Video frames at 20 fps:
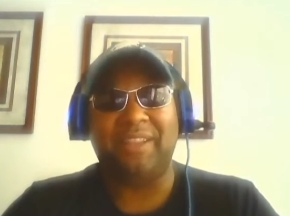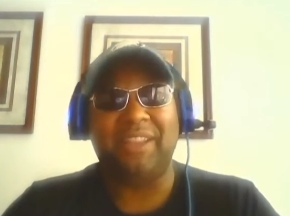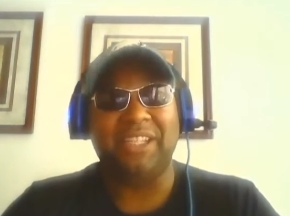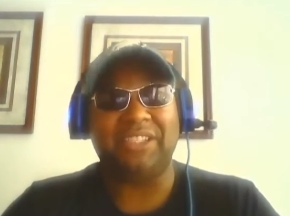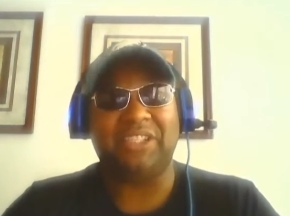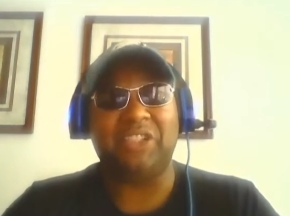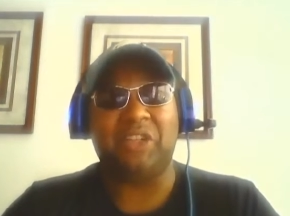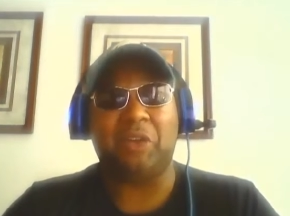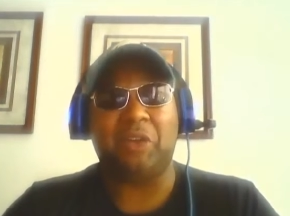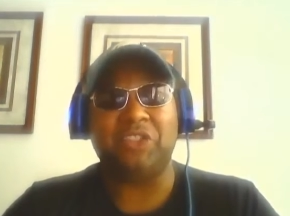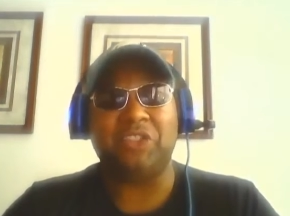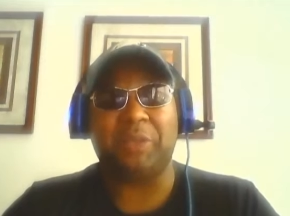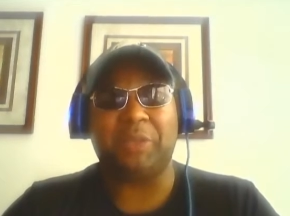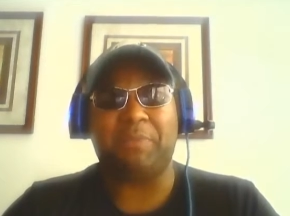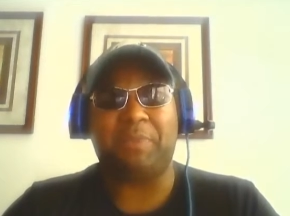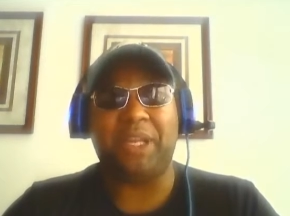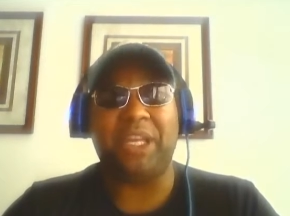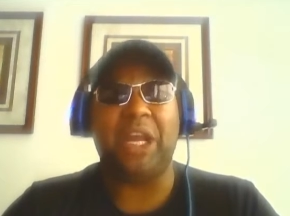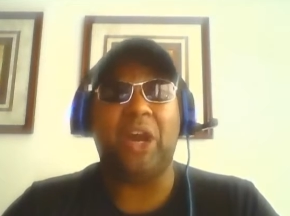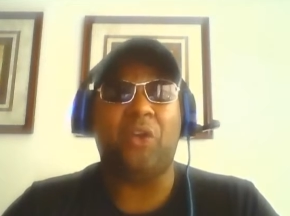This is going to
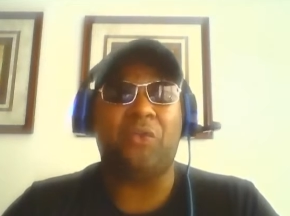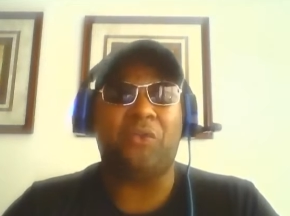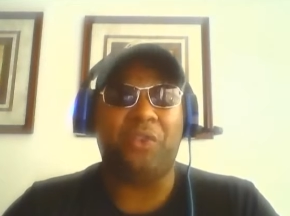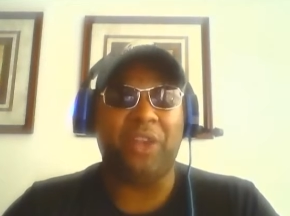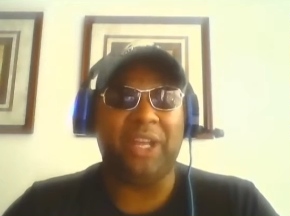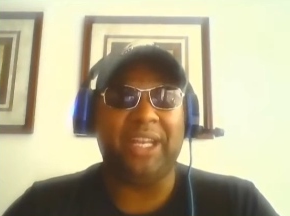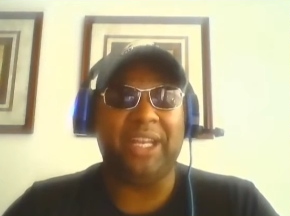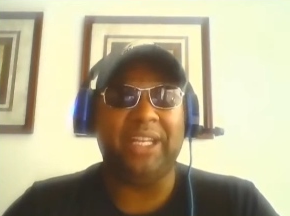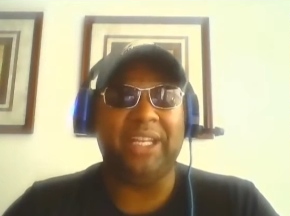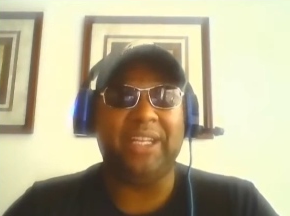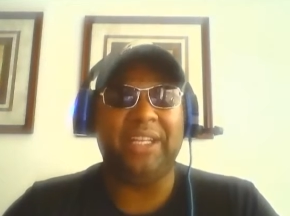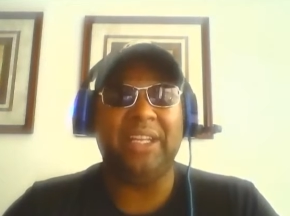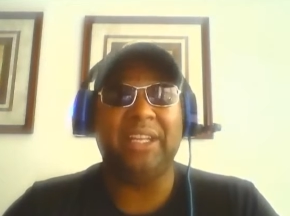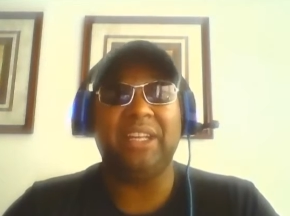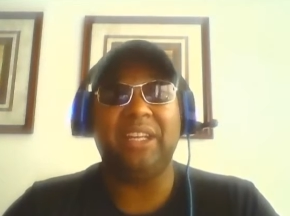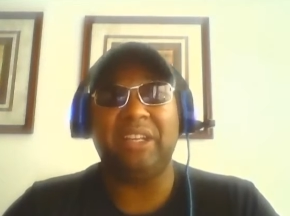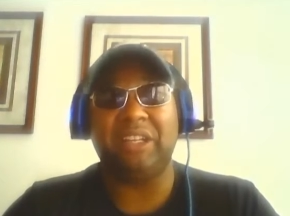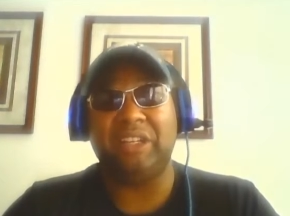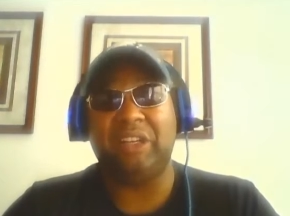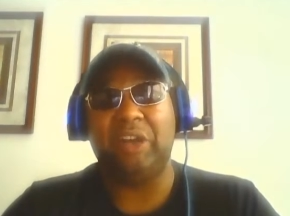be a really
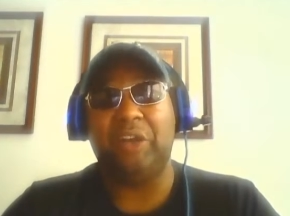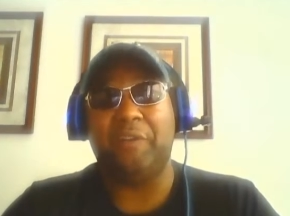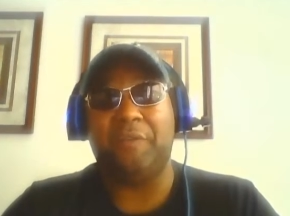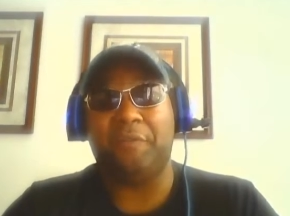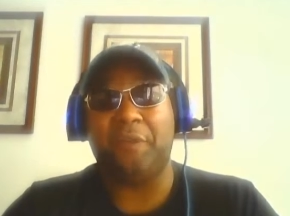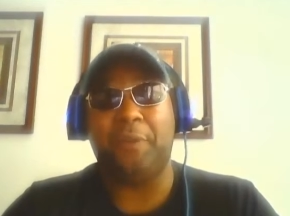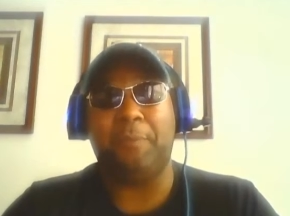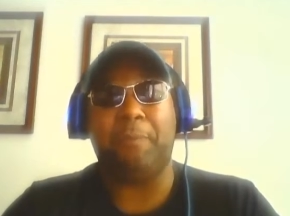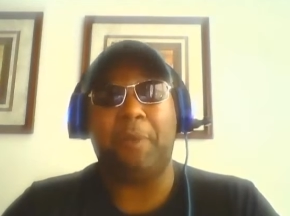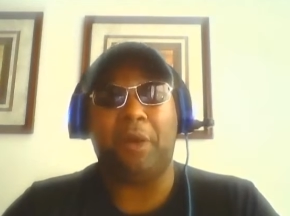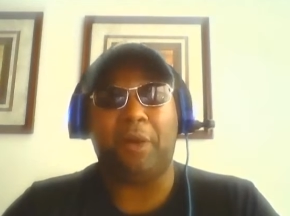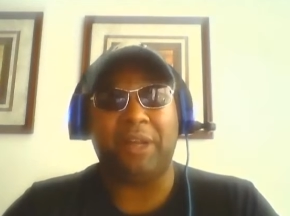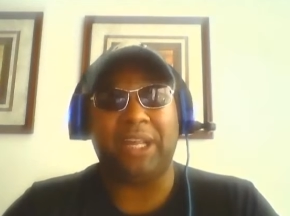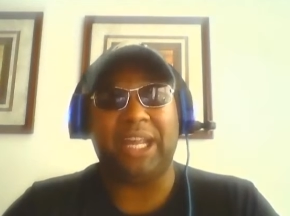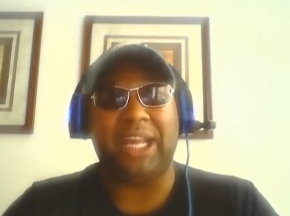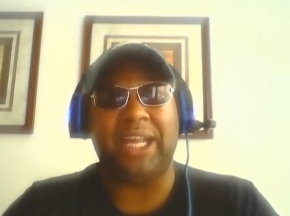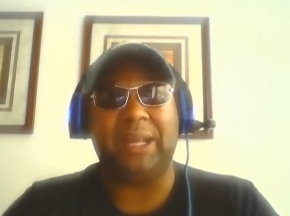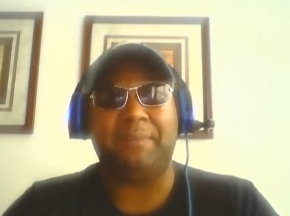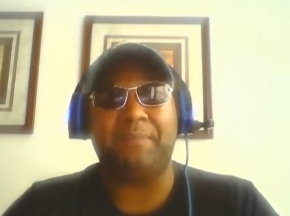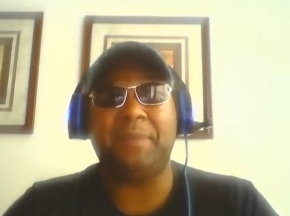good football
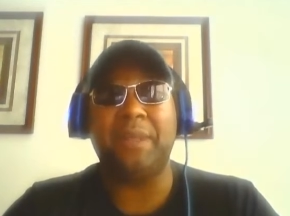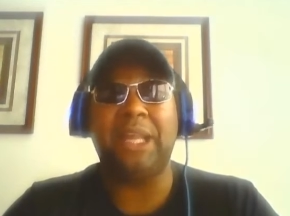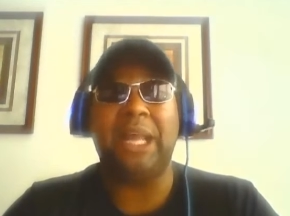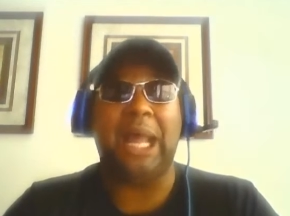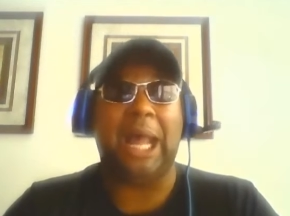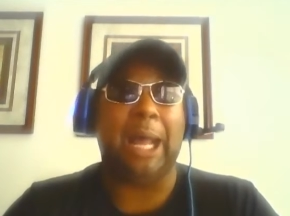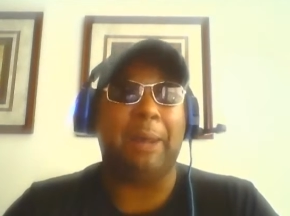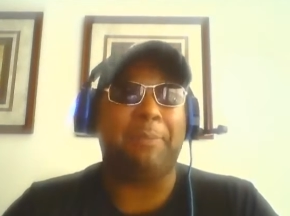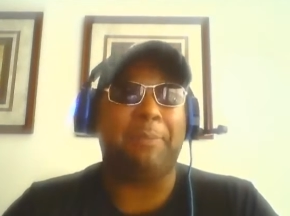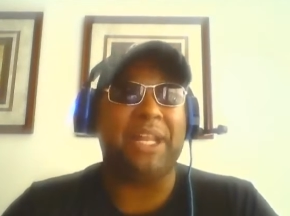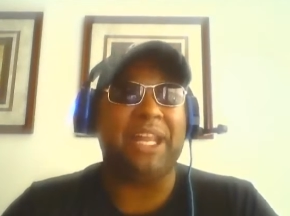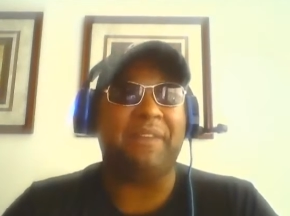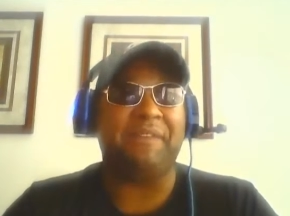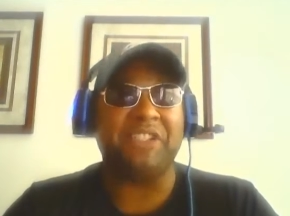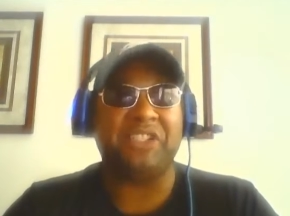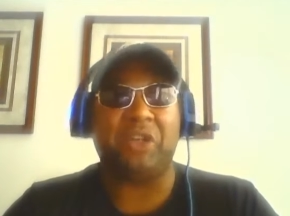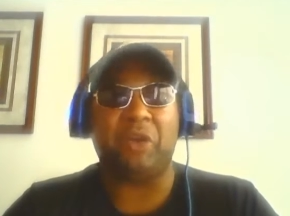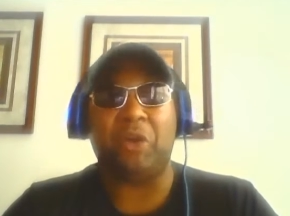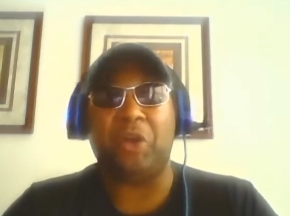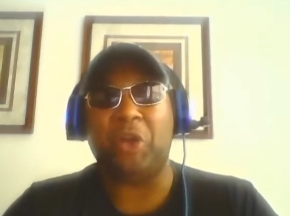game. I believe
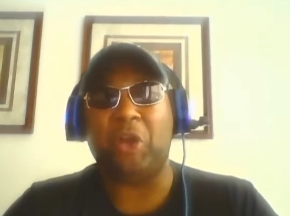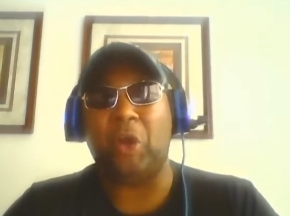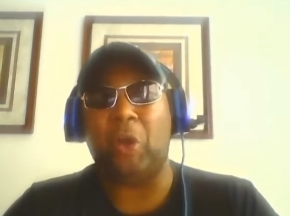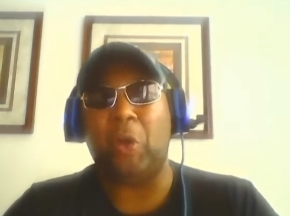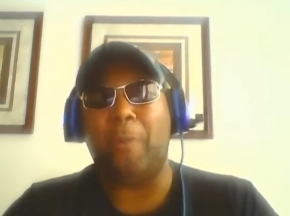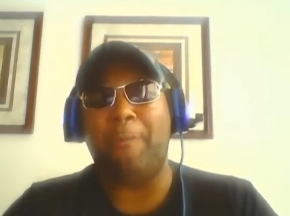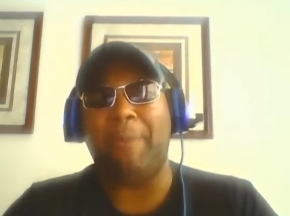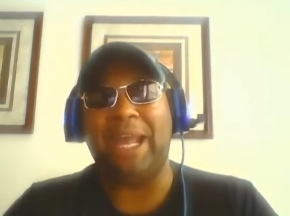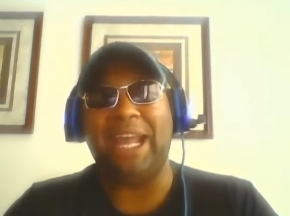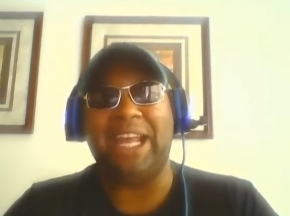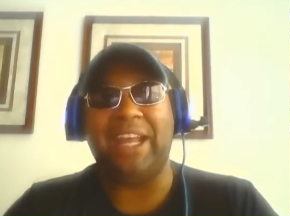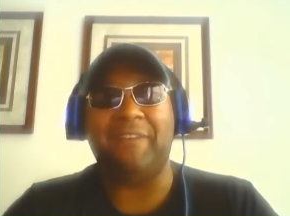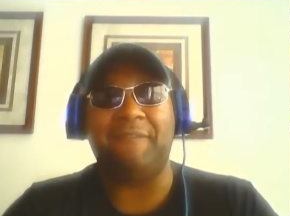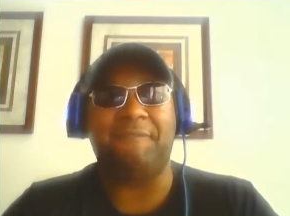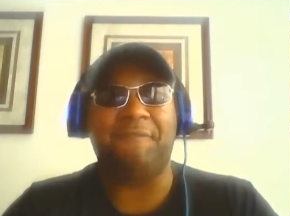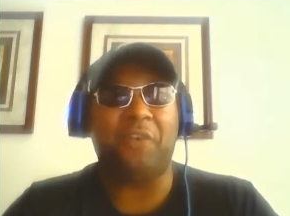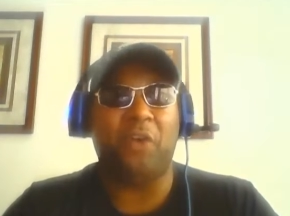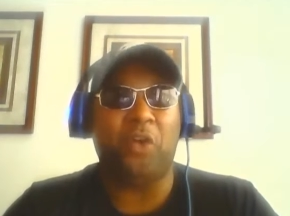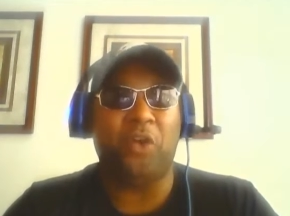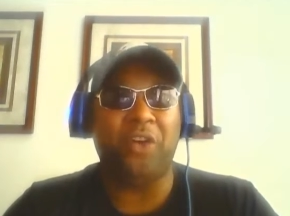it's going to go back
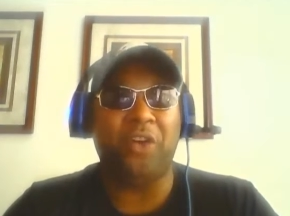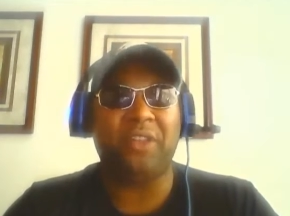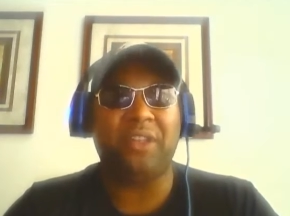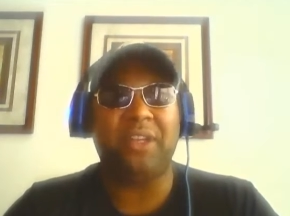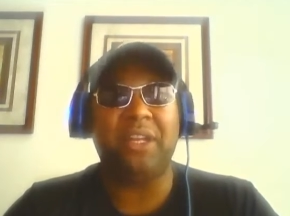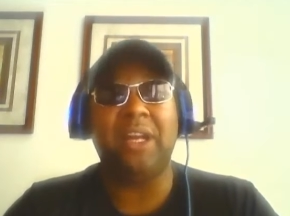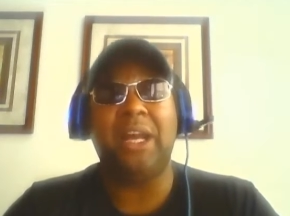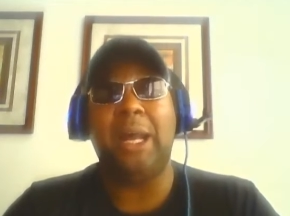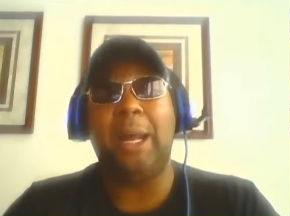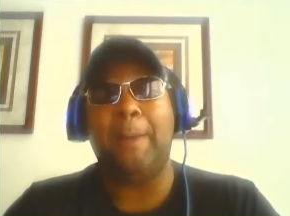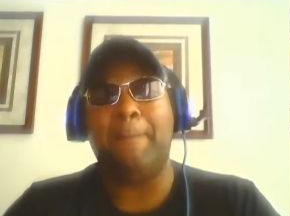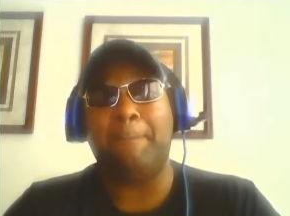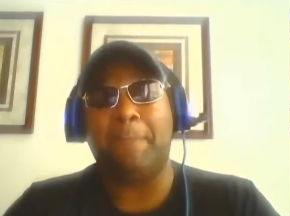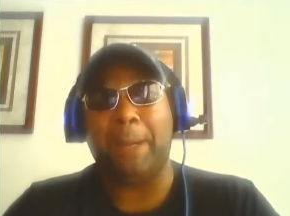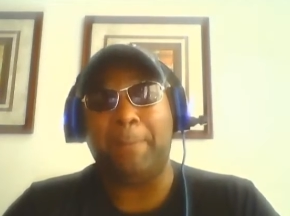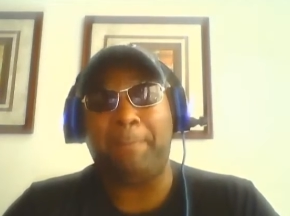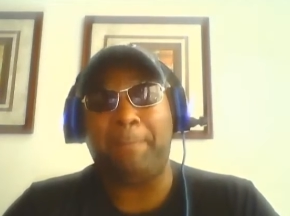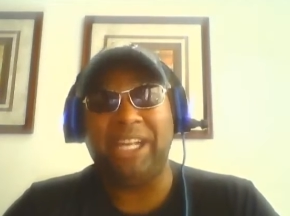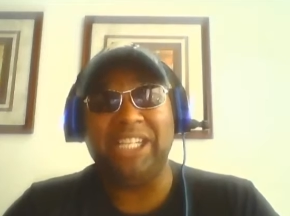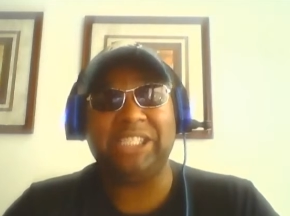and forth,
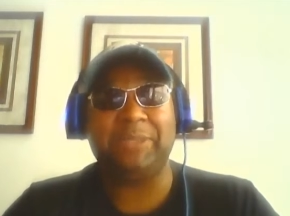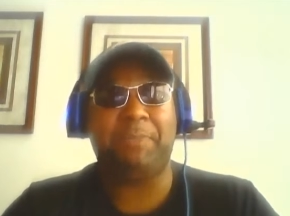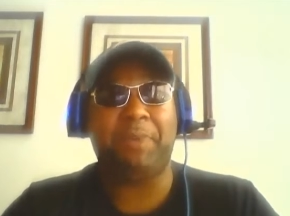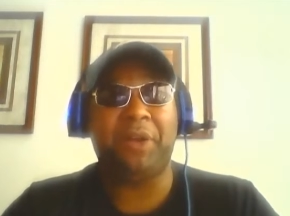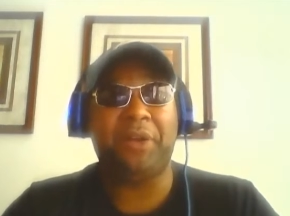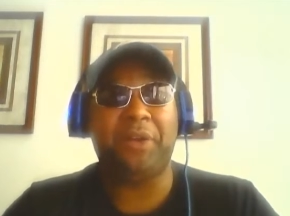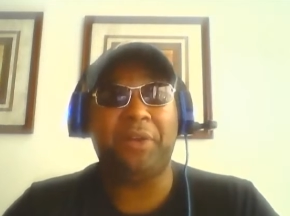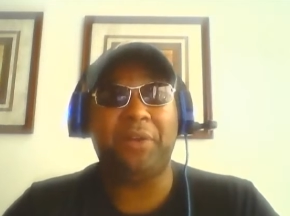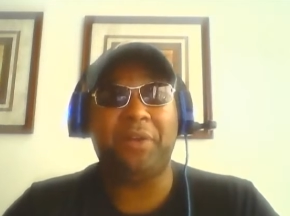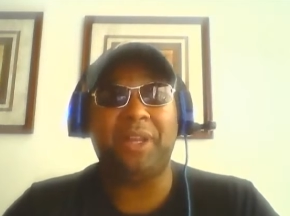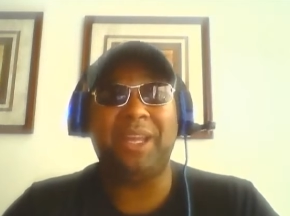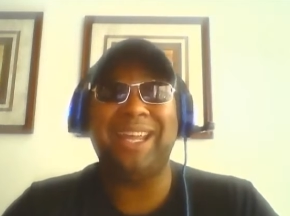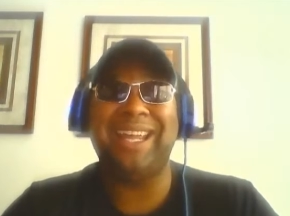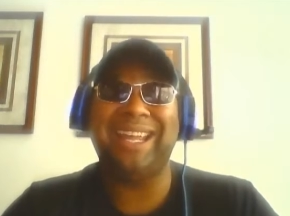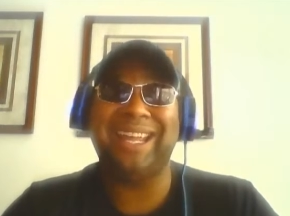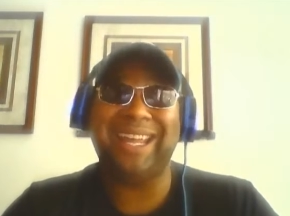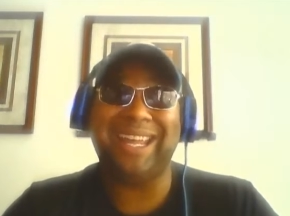but Pittsburgh